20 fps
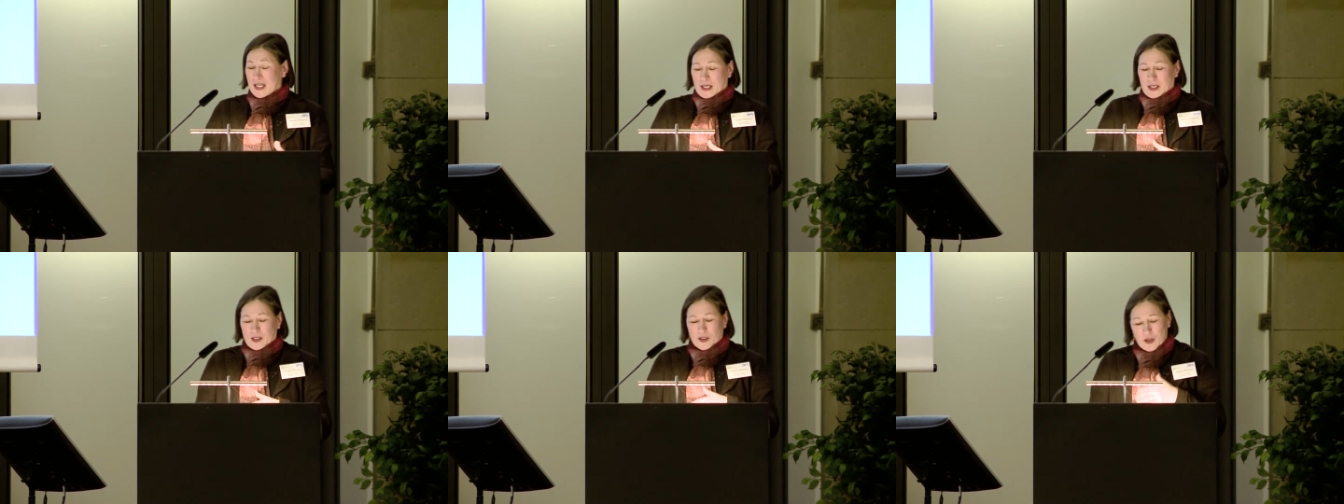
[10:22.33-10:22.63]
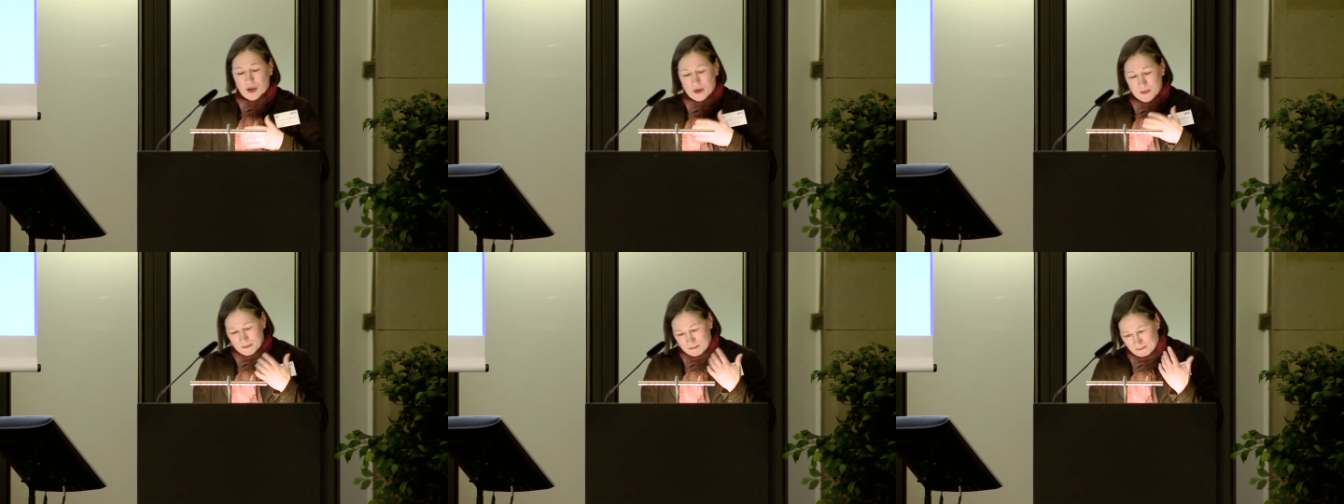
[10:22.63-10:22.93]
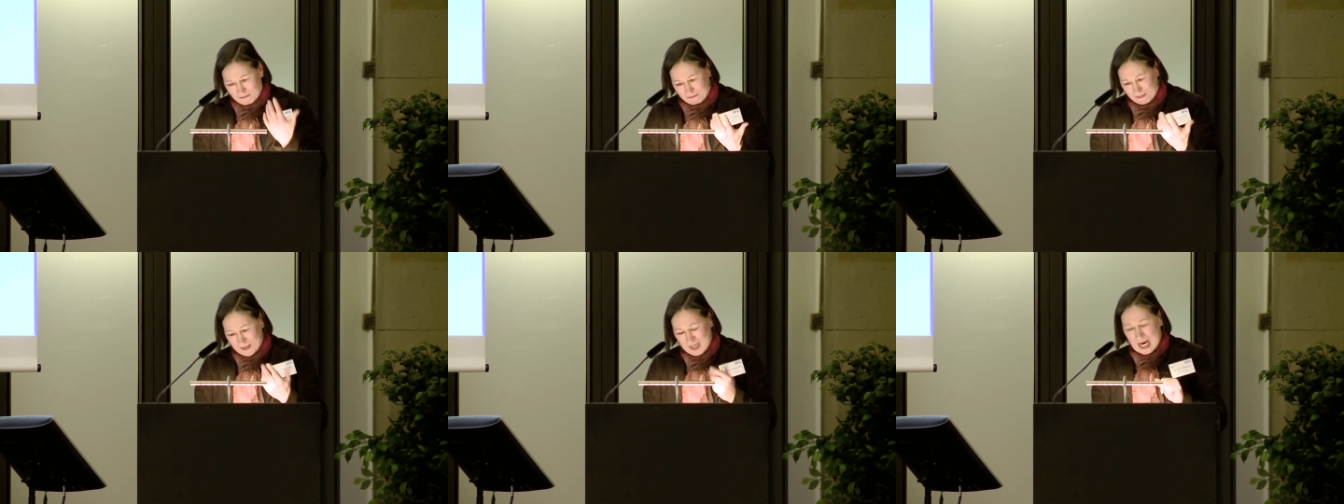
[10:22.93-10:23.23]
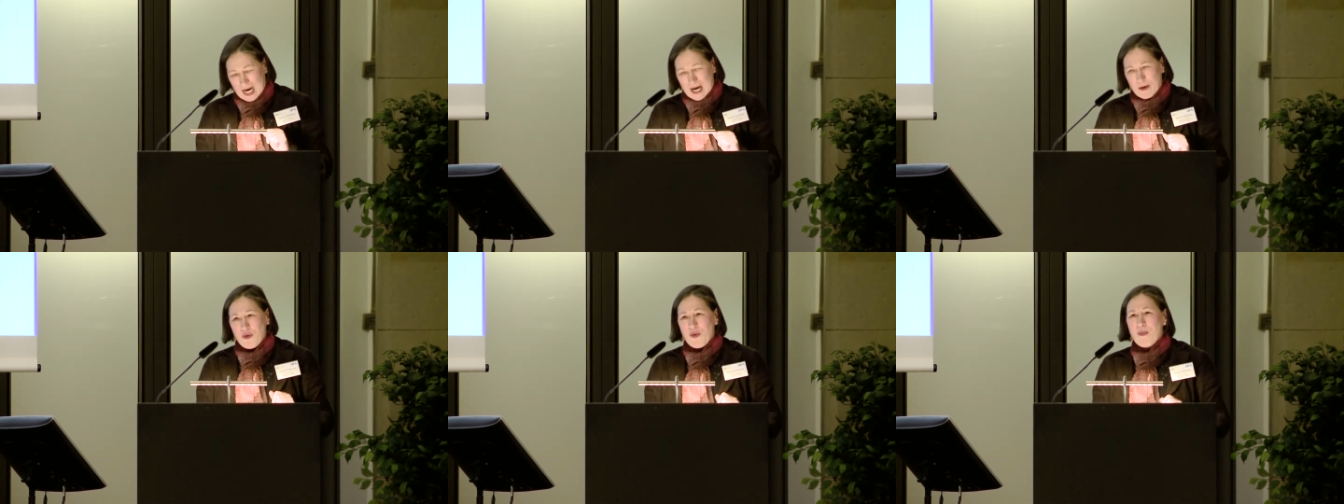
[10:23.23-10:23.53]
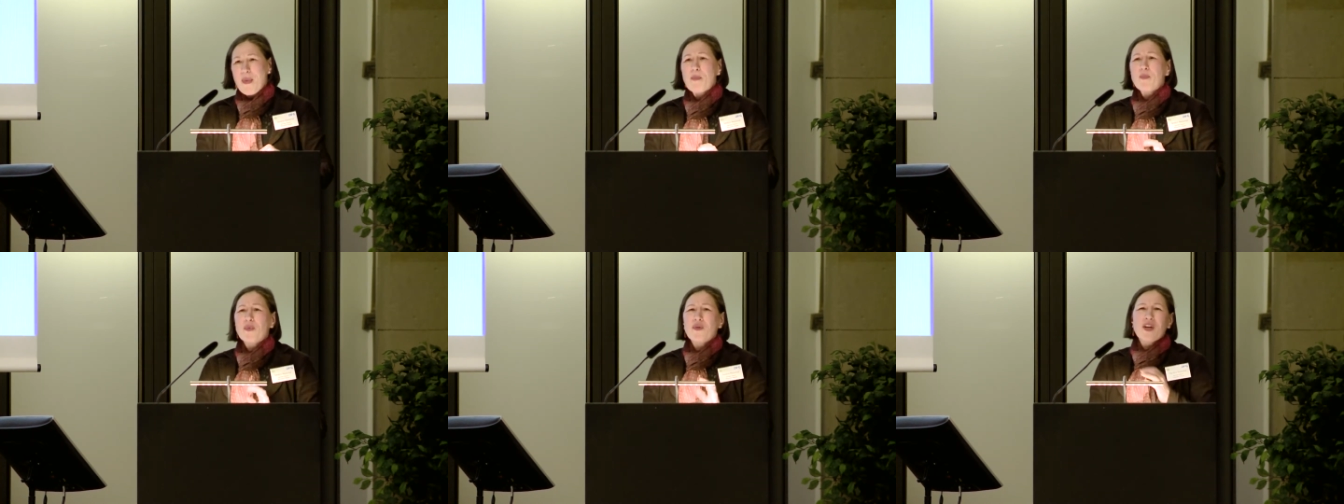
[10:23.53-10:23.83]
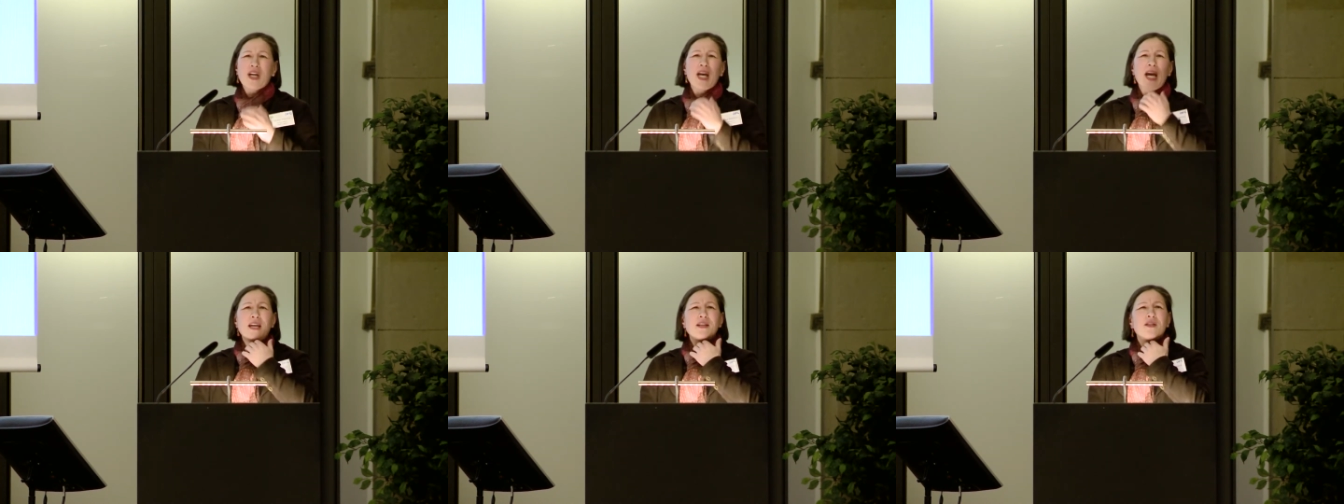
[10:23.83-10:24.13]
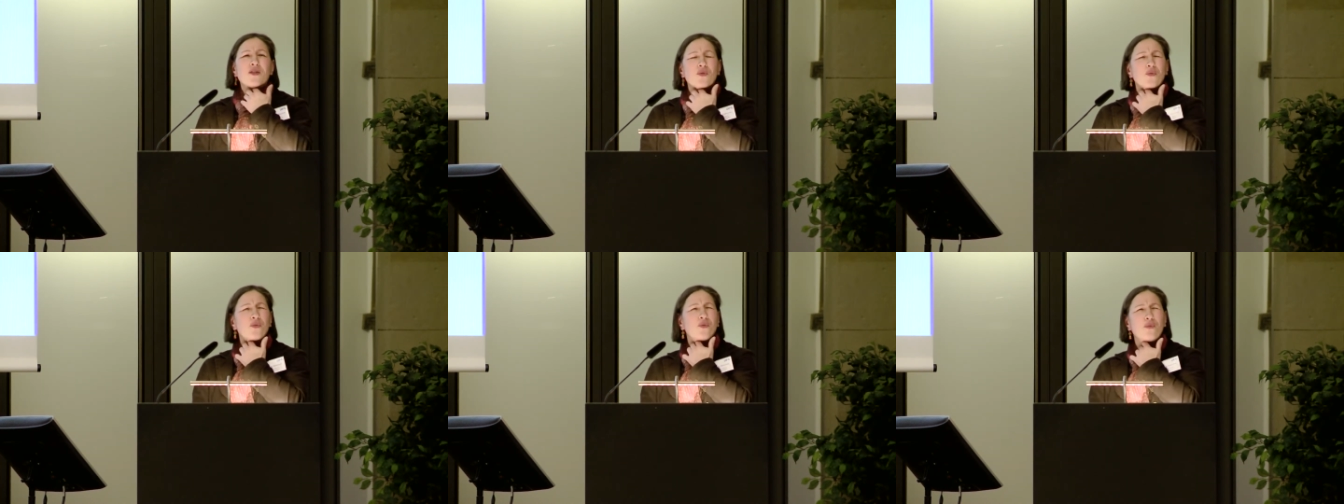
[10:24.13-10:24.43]
So I remember a
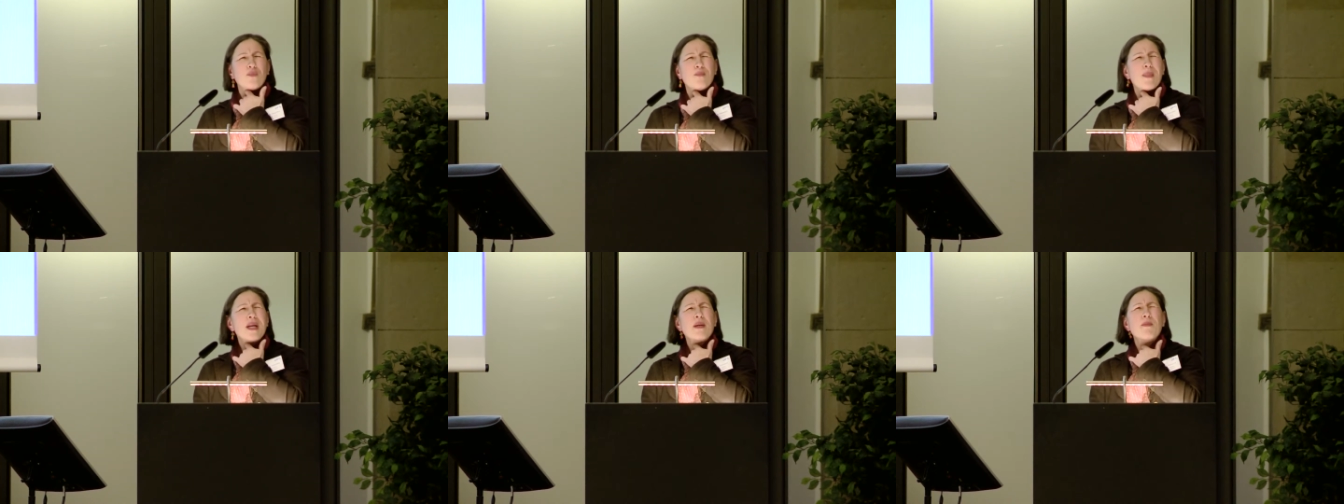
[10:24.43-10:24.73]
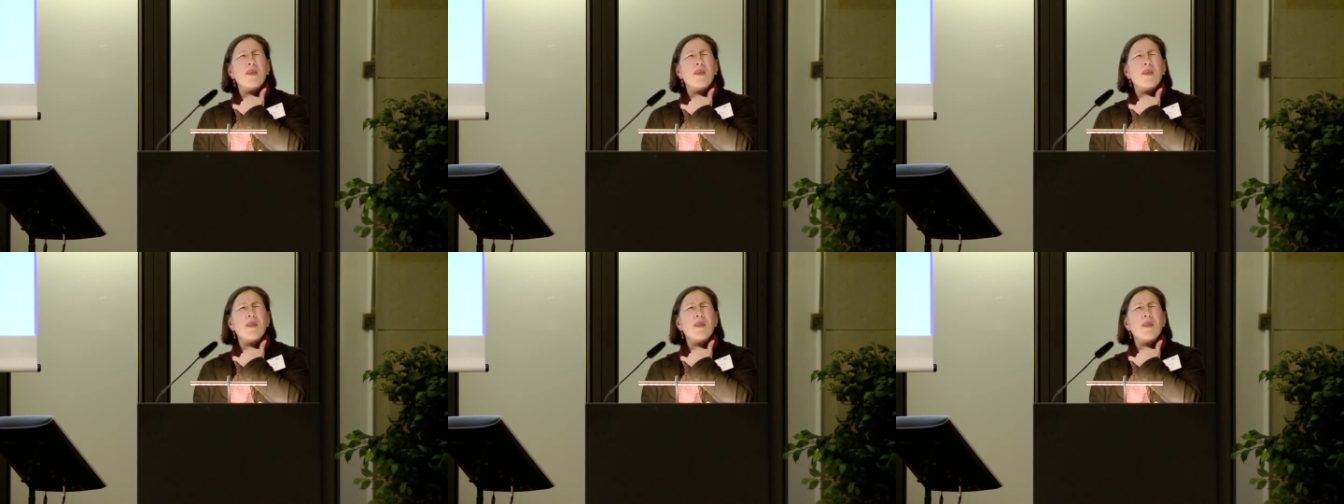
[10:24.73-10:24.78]
case of many,